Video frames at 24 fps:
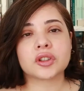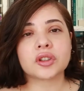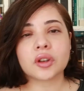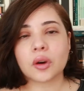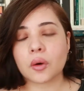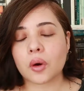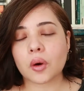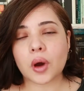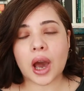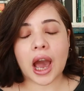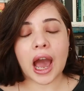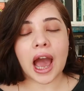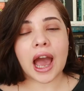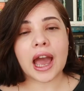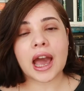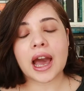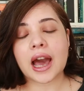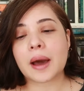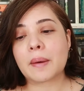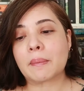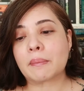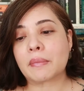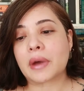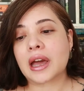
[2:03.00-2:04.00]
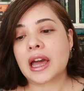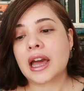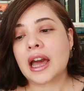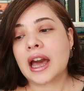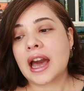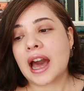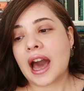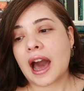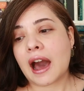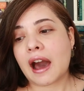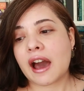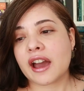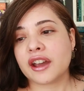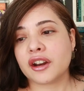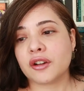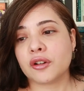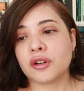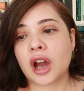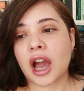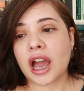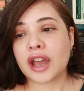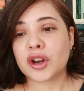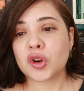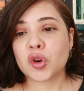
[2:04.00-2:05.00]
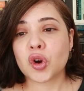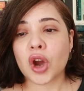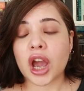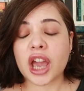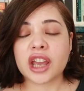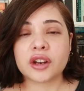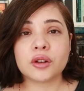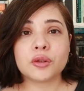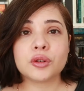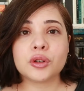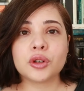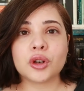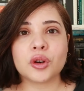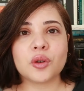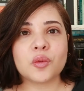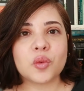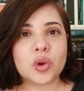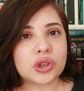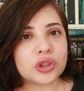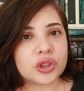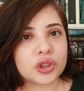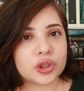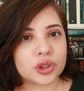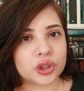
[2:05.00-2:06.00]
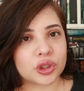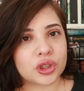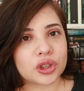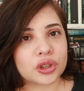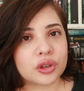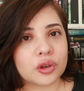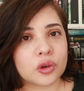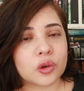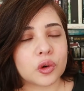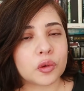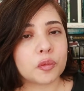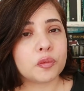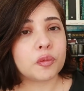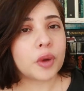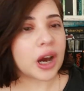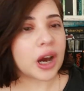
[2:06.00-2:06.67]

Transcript: So, um, I don't, I don't, I don't know what to do.